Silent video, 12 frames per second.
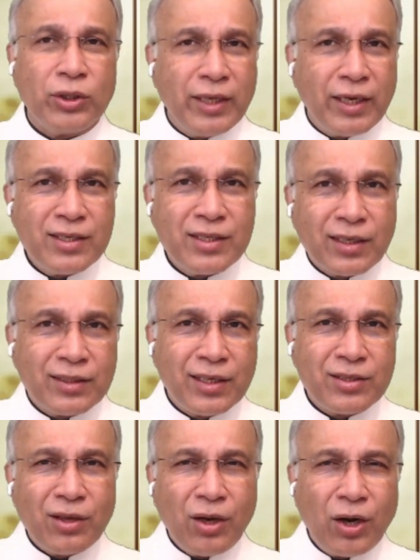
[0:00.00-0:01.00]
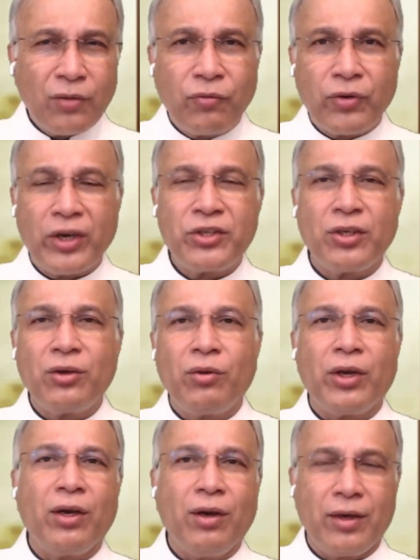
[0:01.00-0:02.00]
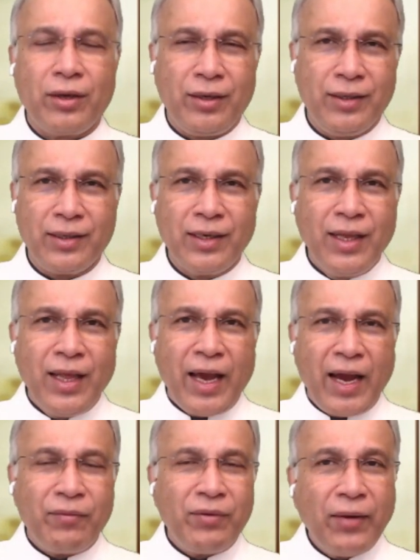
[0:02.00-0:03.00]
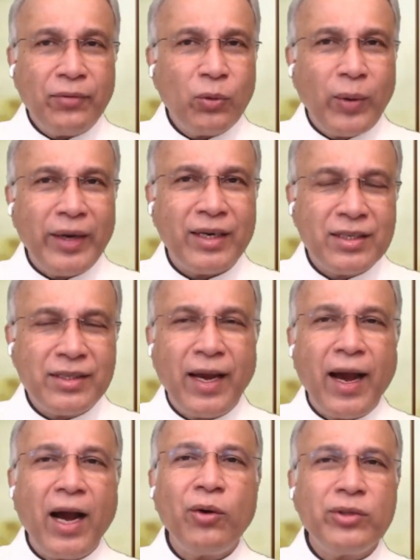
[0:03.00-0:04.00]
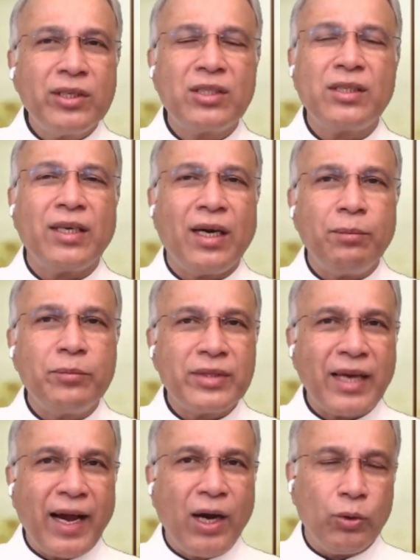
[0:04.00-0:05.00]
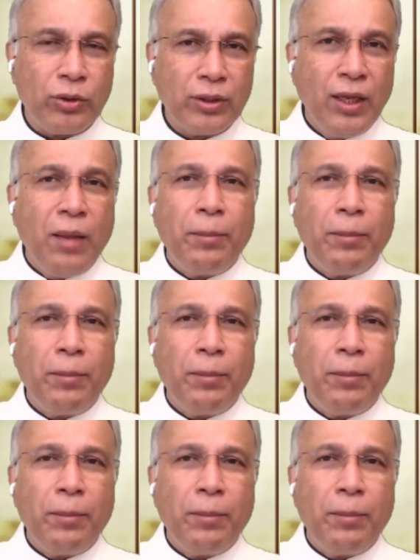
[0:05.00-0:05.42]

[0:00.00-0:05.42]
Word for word: So there is a there's a lot of friction going on here, and we have to wait and see how this comes out.